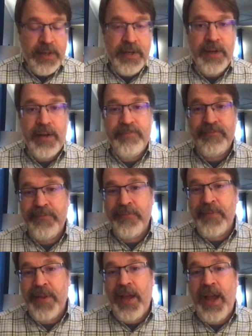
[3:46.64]
Um,
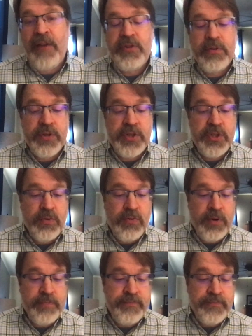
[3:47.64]
after a
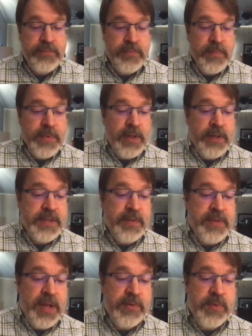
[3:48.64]
storm,
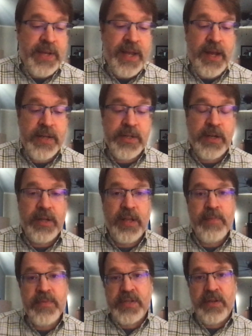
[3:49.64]
sometimes we catch a
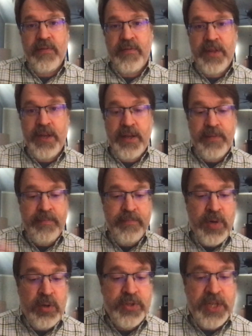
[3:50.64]
glimpse of the
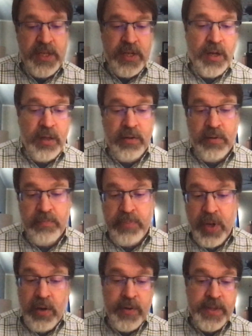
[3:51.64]
multicolored
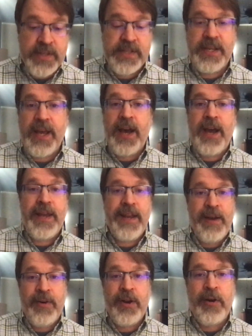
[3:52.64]
bow in the sky. You
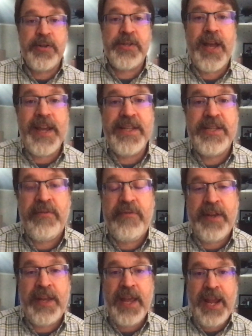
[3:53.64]
know, in our
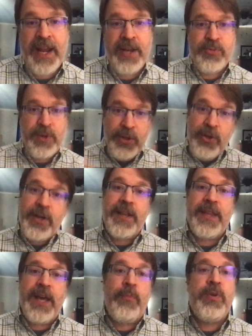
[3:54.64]
scientific age, we look
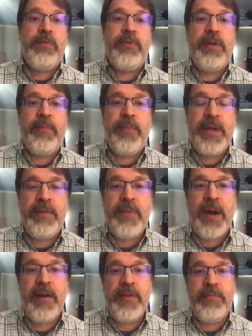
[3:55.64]
at that, we, we, we
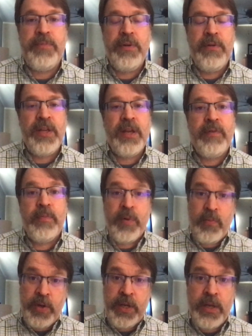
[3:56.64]
admire the beauty of it,
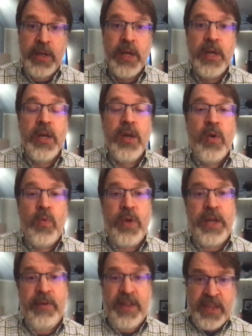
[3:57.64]
but we,
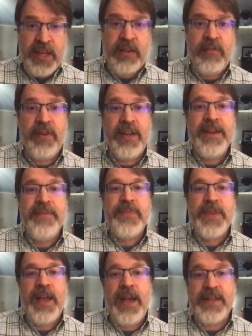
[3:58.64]
we, we think of it
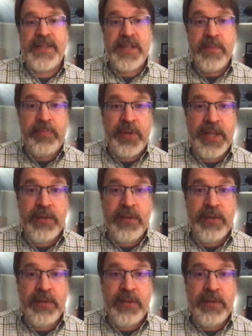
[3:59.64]
as simply